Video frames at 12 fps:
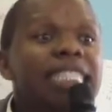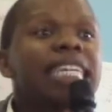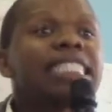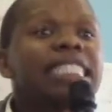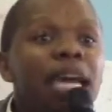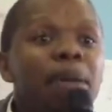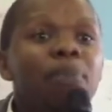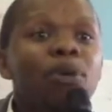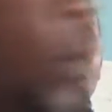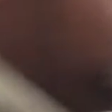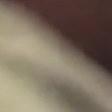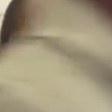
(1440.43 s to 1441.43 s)
as time
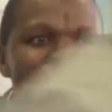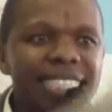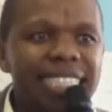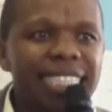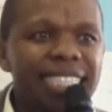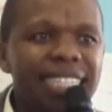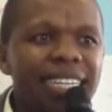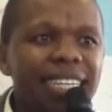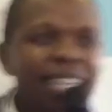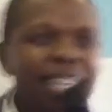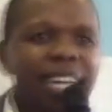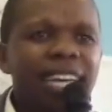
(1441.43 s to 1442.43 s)
progressed.
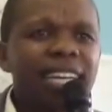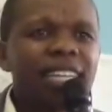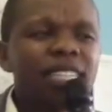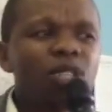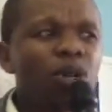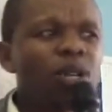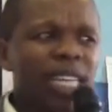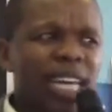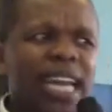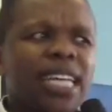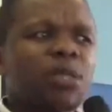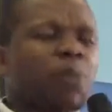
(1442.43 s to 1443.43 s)
Do you
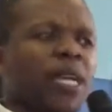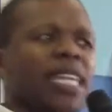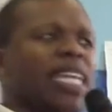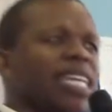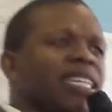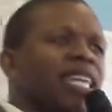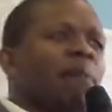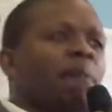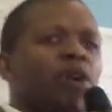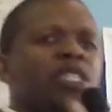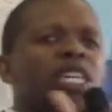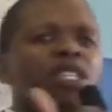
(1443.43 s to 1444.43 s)
realize, brethren, the
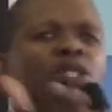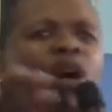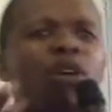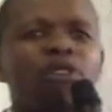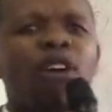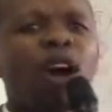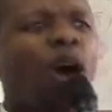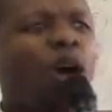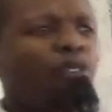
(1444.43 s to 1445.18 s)
importance of, of